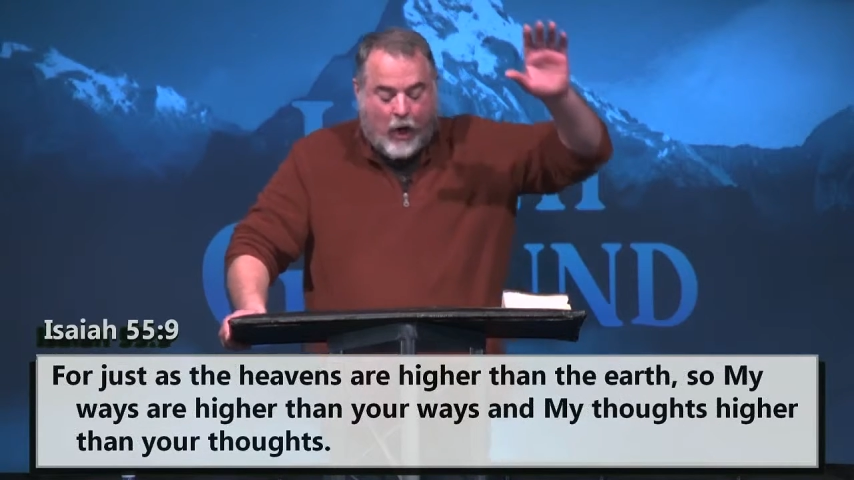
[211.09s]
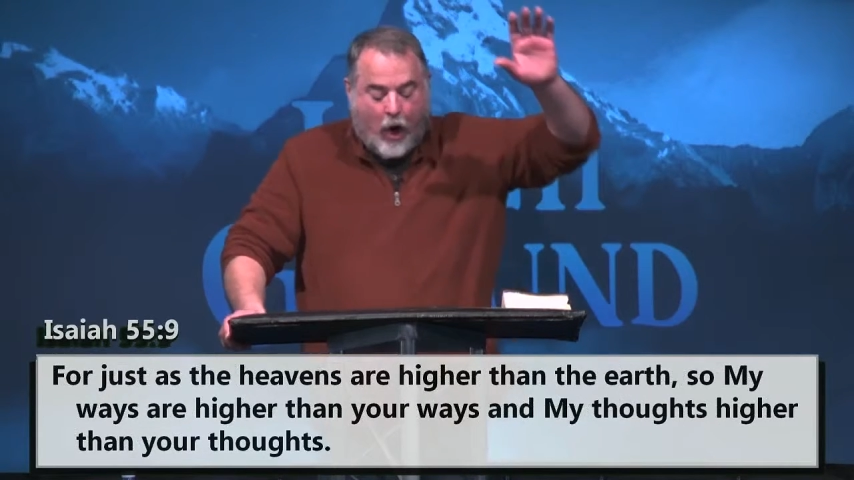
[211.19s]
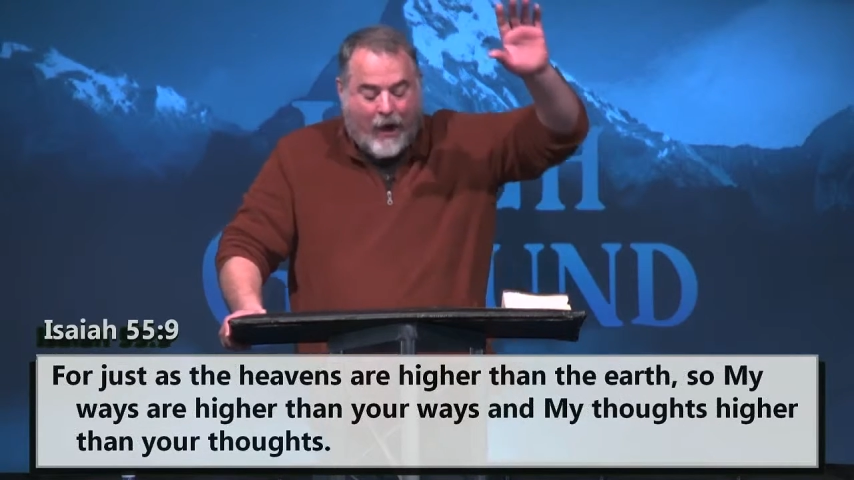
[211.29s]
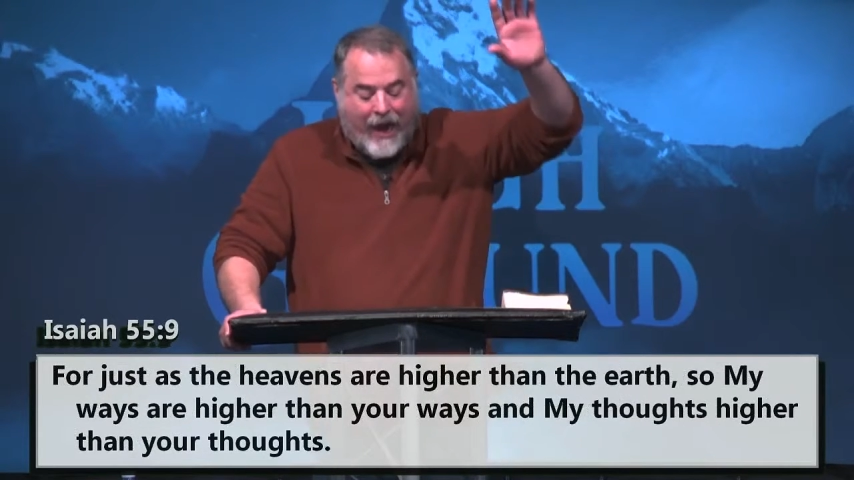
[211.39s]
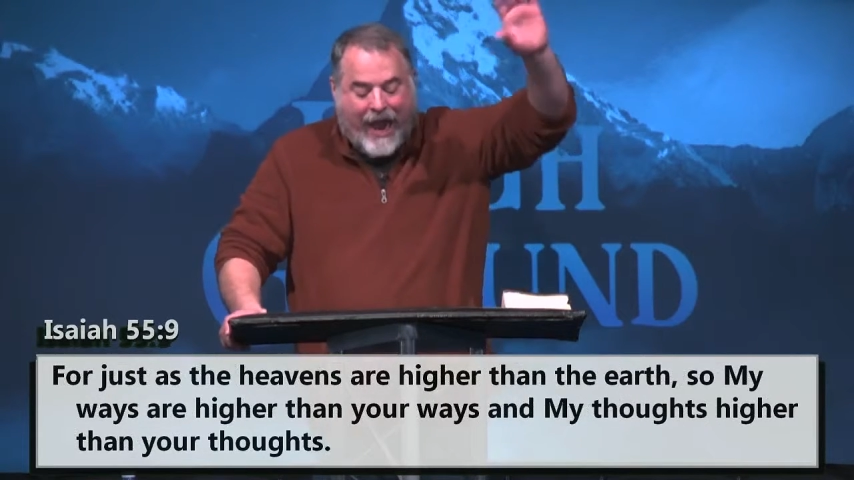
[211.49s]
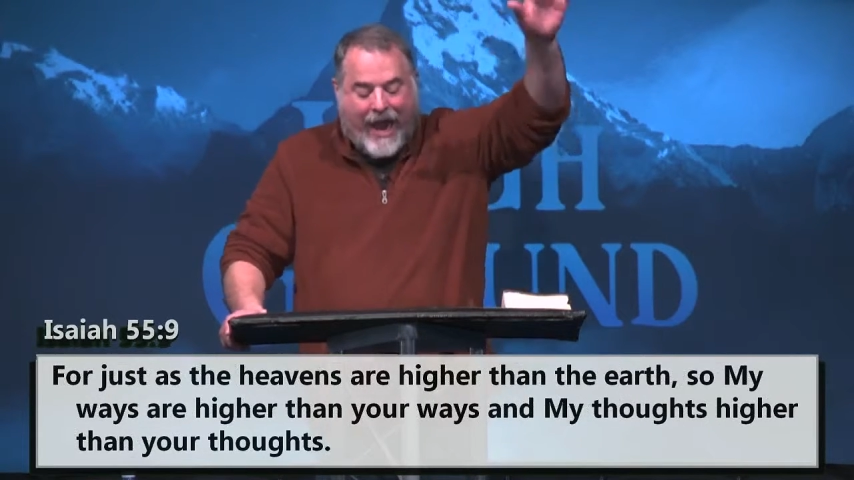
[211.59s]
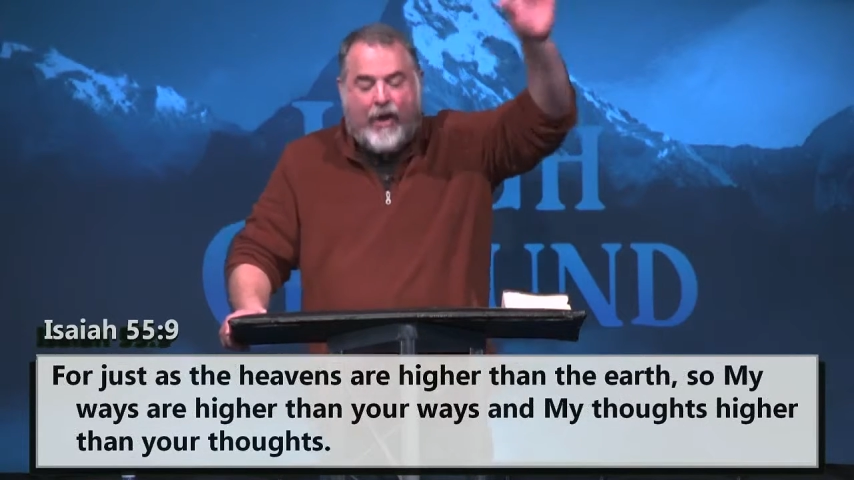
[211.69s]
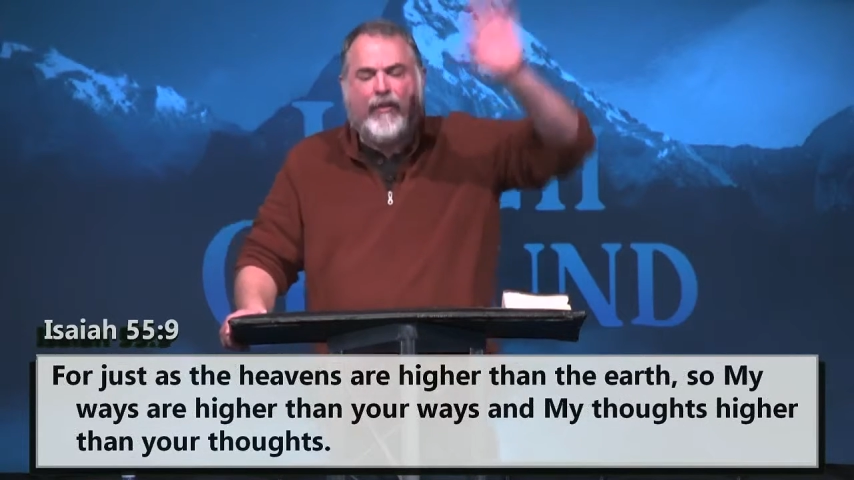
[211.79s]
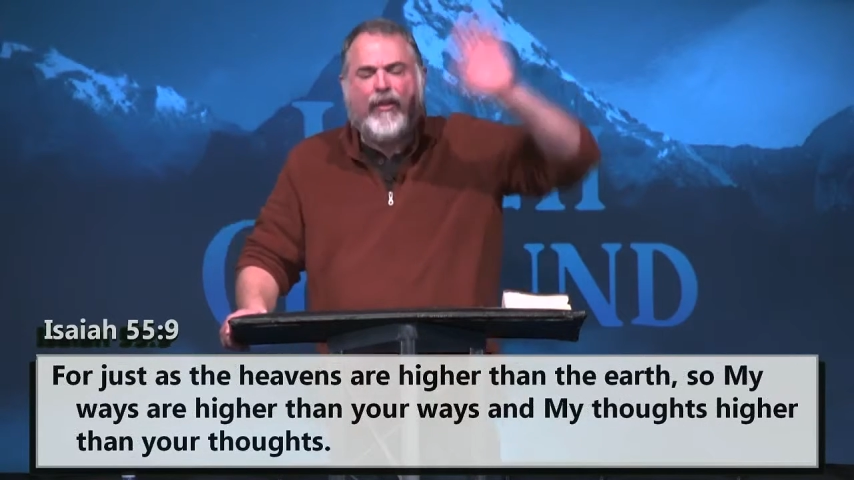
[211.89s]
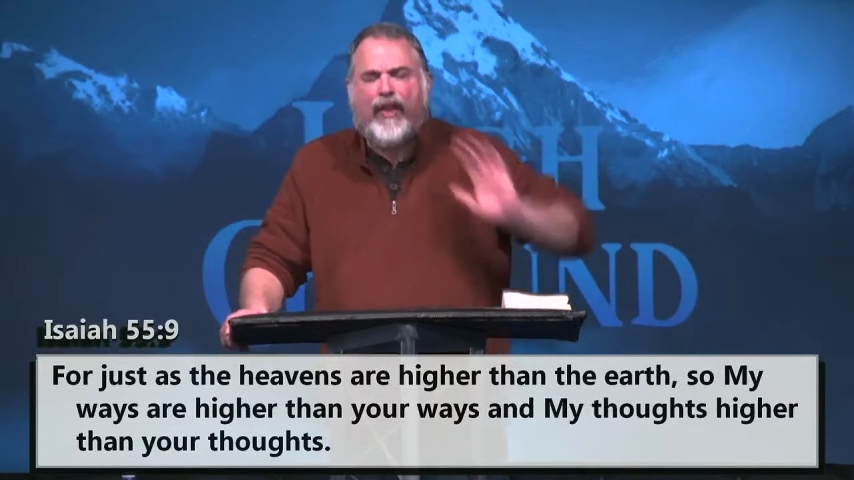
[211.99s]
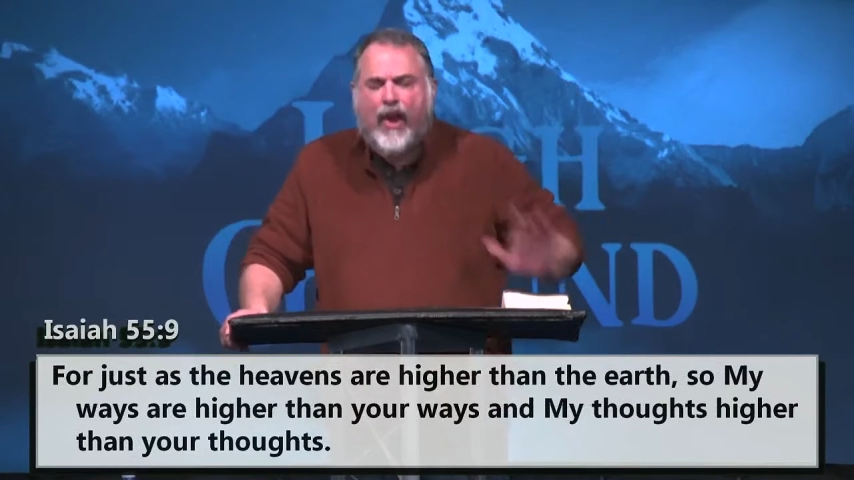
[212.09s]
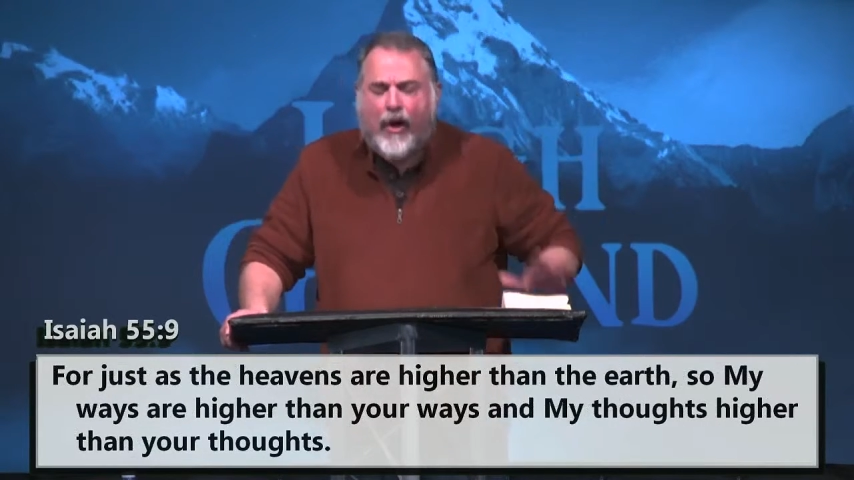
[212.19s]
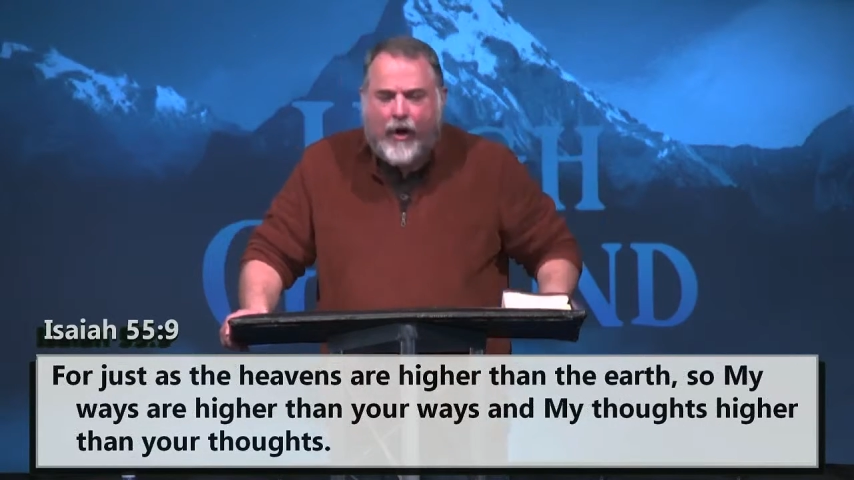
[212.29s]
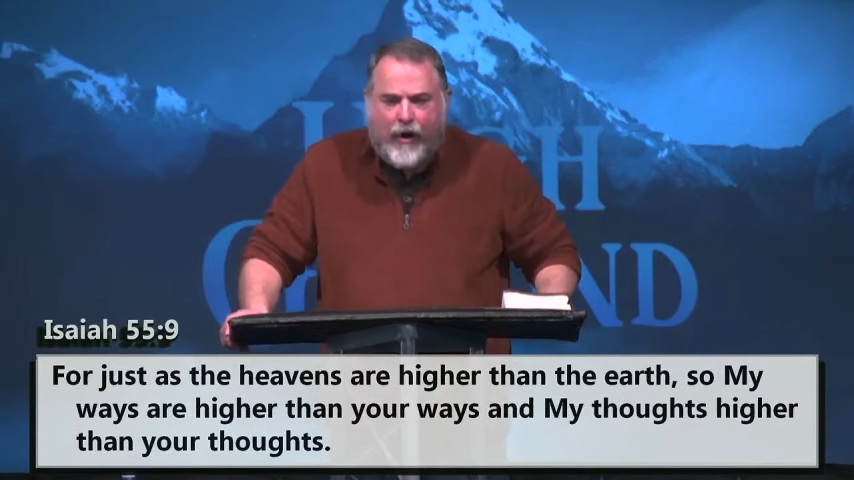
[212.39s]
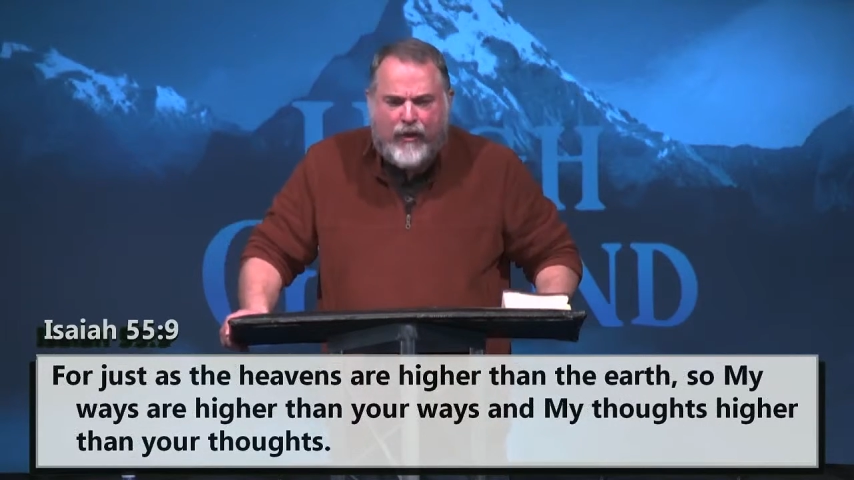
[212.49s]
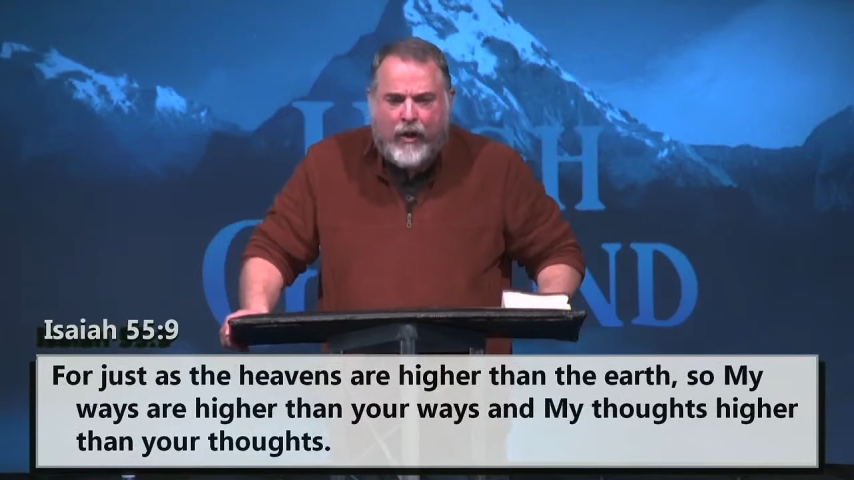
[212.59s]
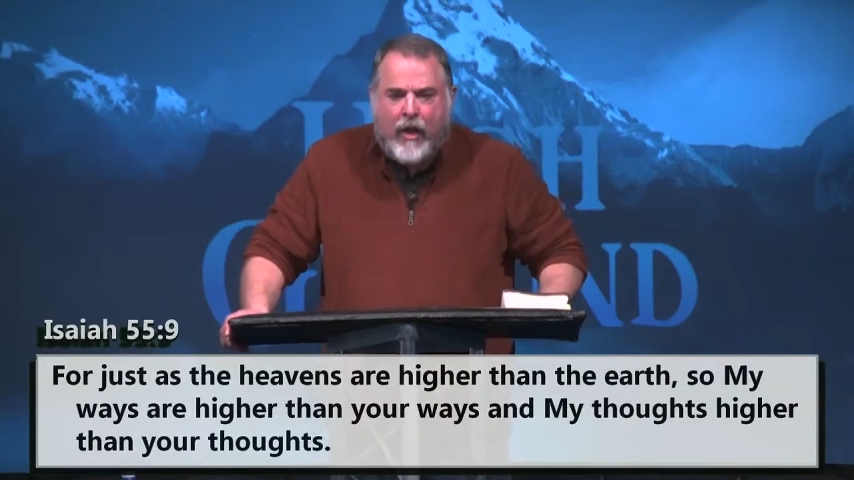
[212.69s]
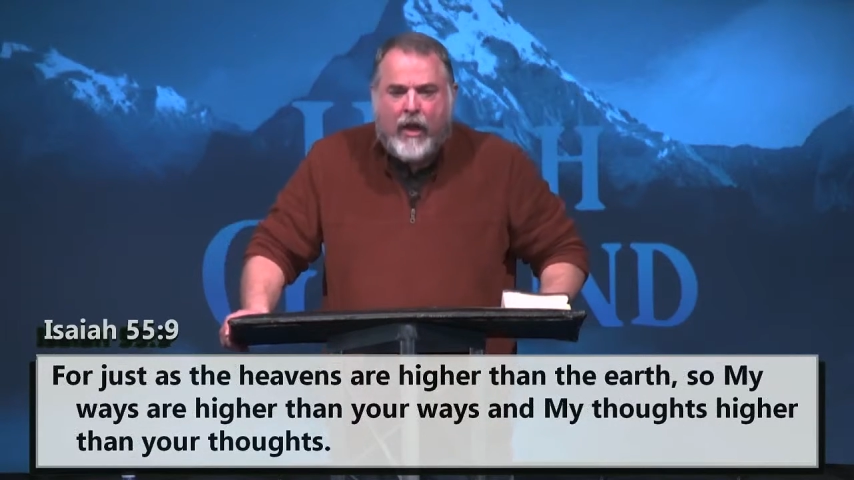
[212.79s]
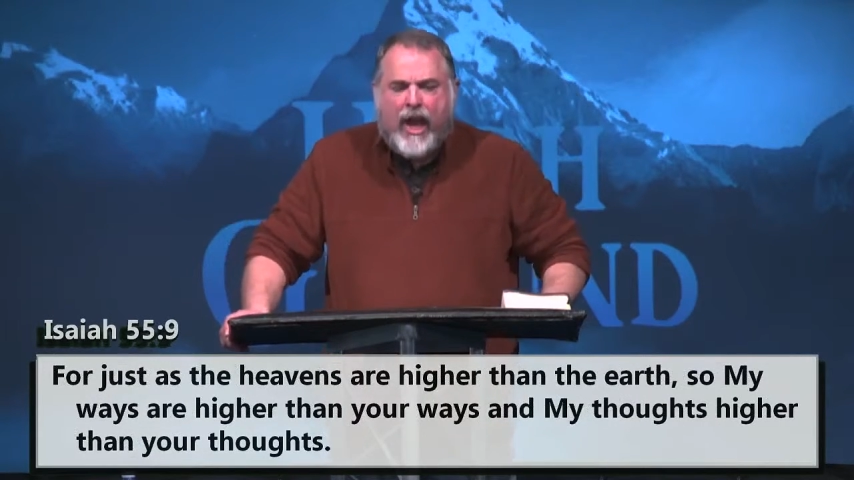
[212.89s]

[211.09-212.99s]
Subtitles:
are higher than the earth,